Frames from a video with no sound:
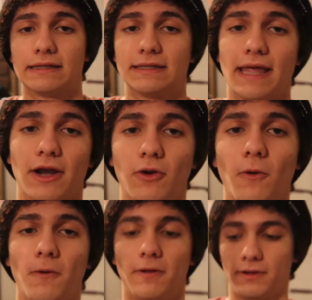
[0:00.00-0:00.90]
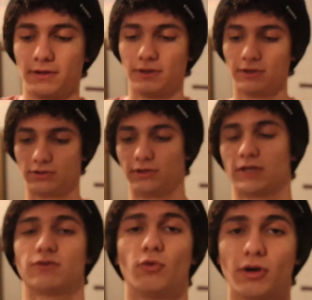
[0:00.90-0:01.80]
to that goal. So
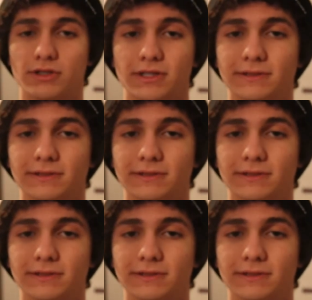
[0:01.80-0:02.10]
thanks for watching.